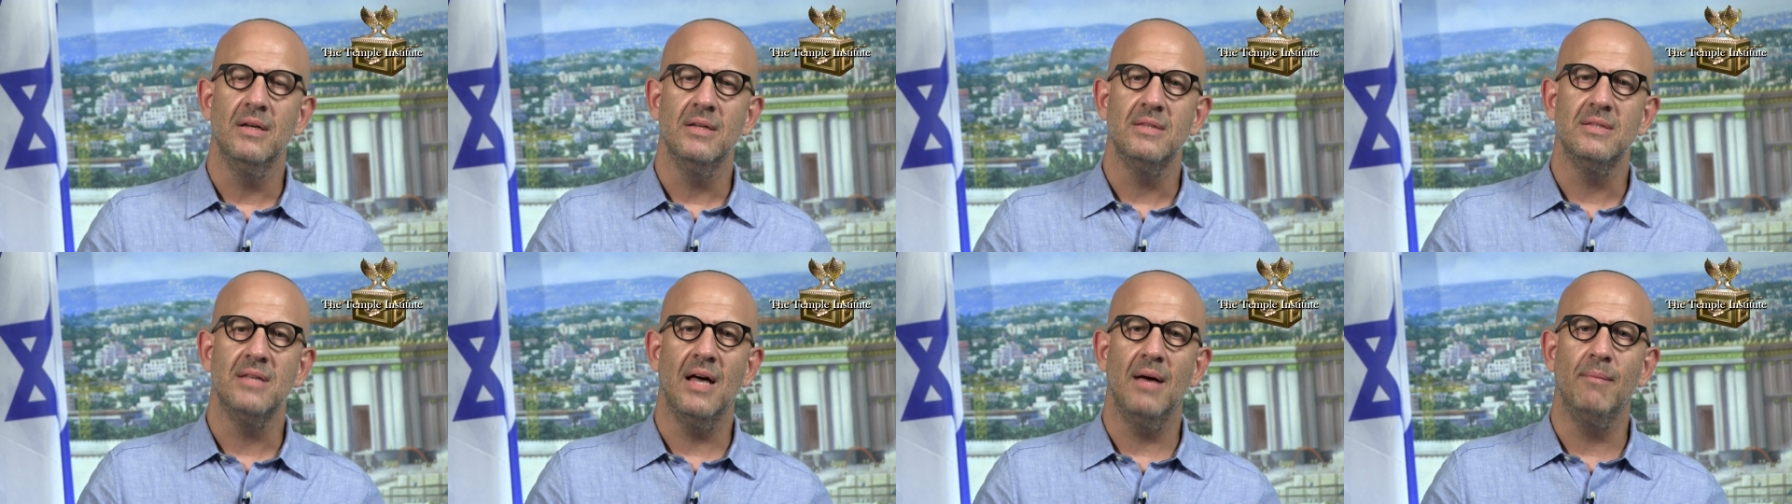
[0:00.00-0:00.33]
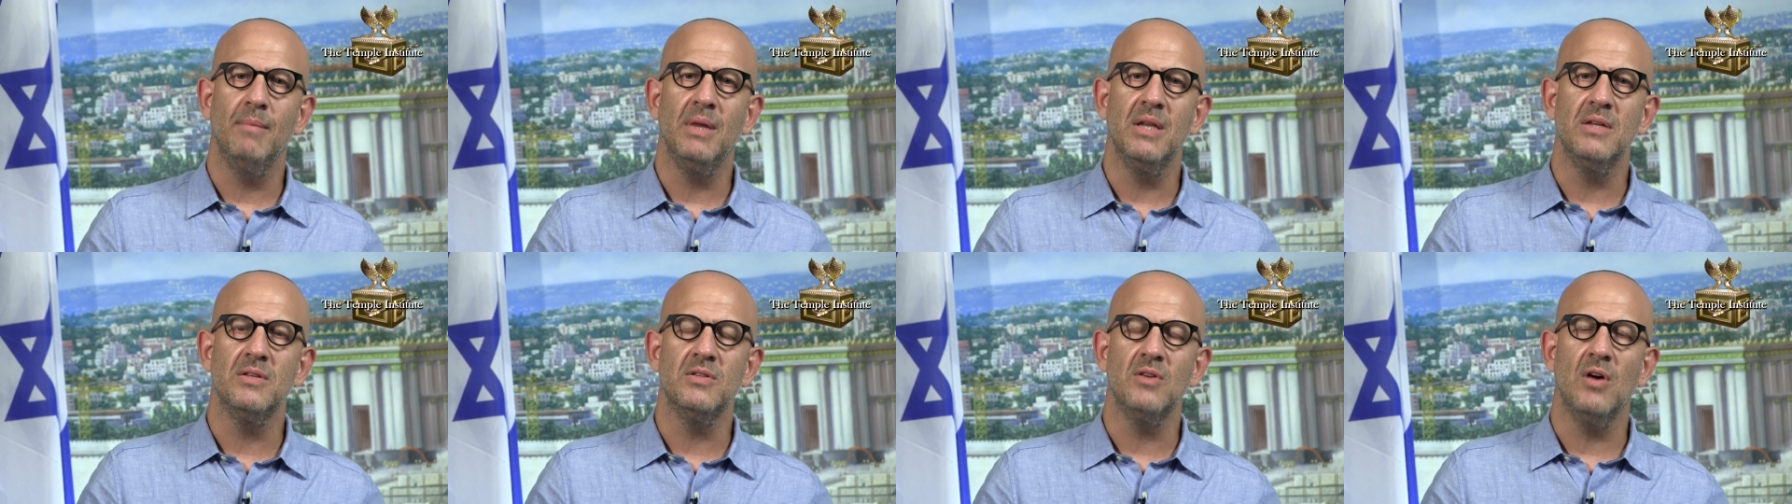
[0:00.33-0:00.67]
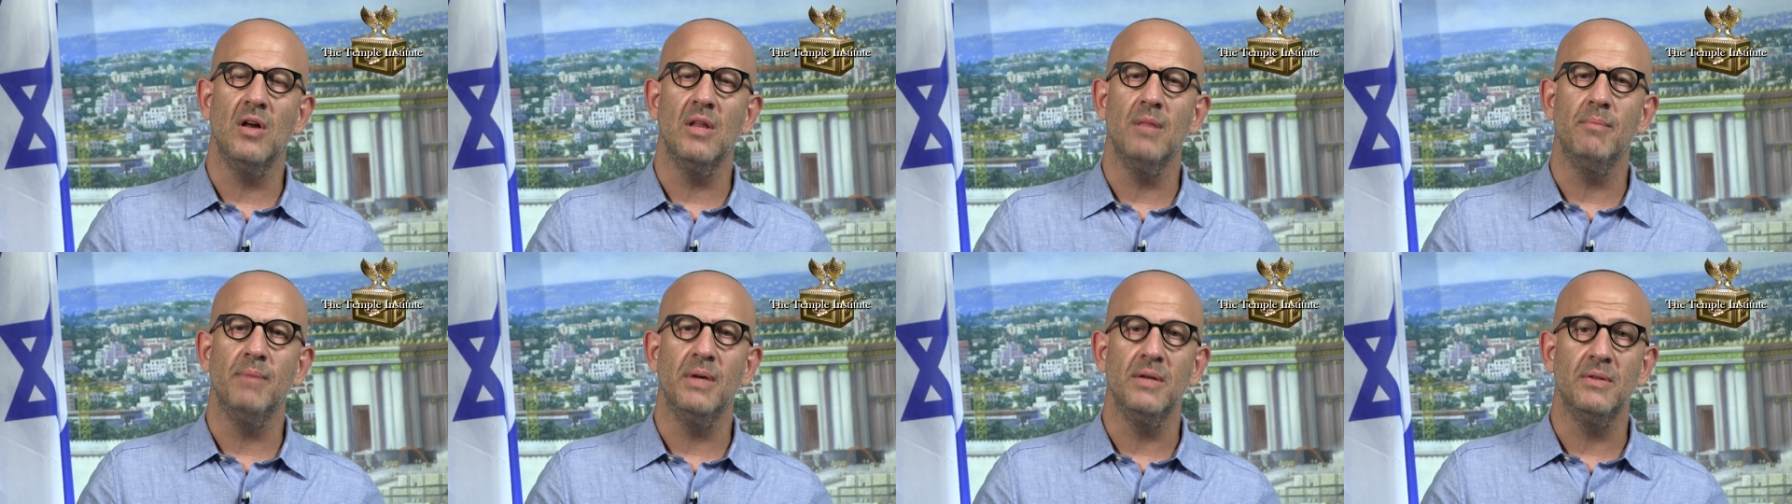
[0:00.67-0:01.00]
Tamid is
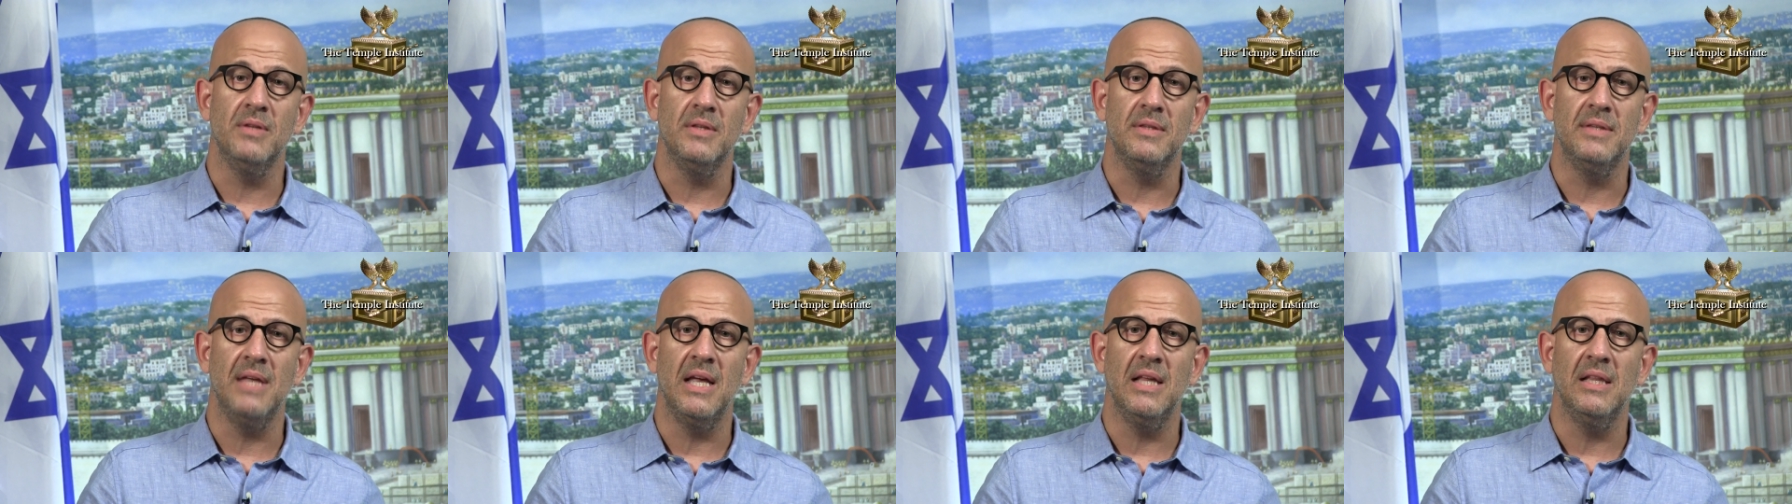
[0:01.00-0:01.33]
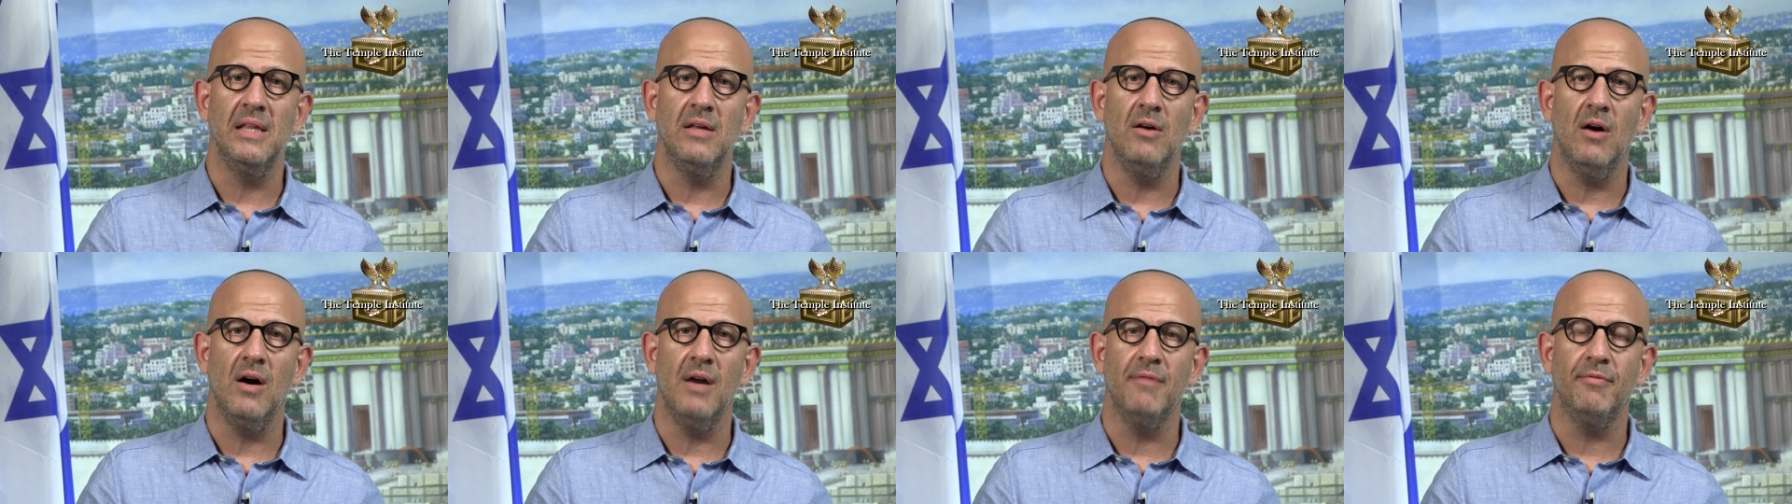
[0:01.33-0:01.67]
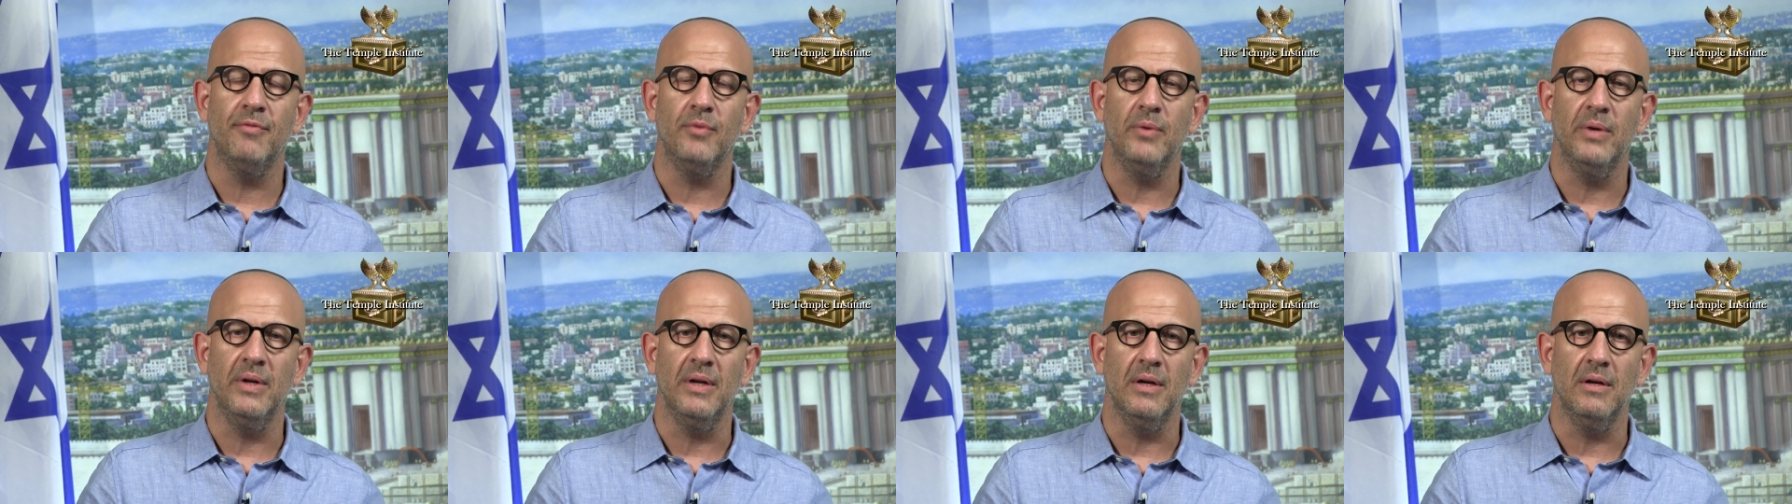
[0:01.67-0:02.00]
all about the daily
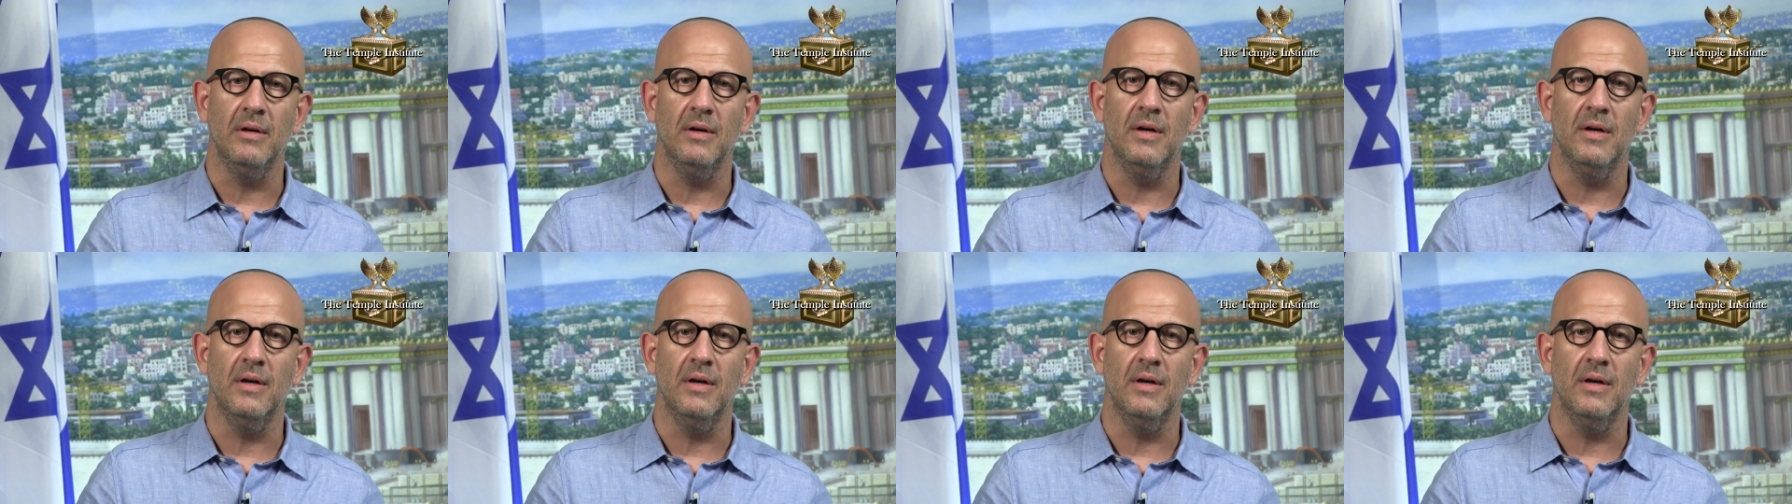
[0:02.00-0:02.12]
offering